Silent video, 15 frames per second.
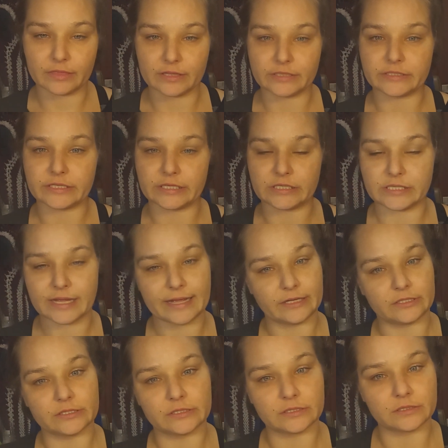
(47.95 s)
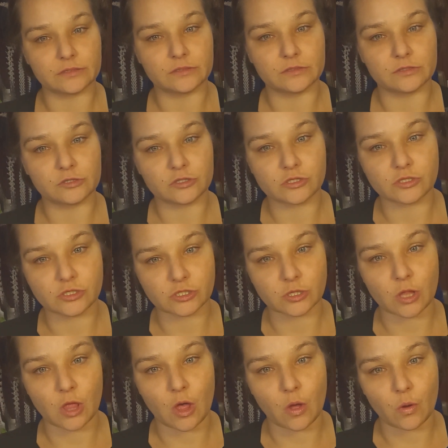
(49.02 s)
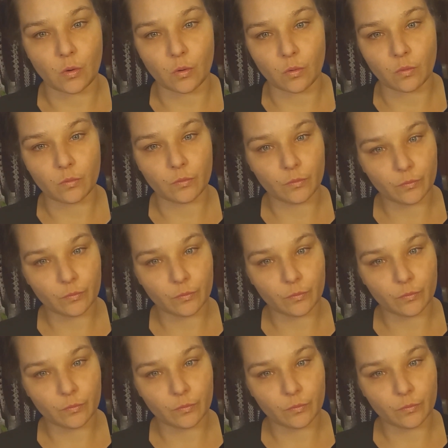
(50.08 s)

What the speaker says: the detailed, slow